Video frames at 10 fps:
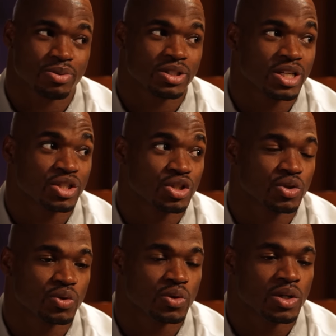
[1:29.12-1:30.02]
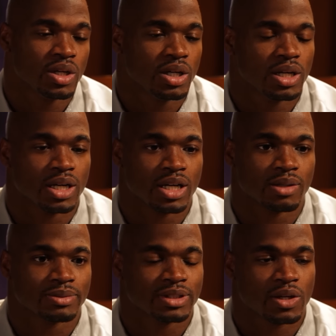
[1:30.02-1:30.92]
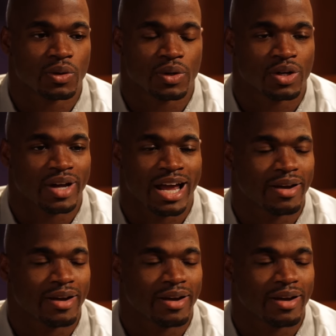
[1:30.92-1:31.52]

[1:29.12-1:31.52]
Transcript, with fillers: potential. Um, so you know, I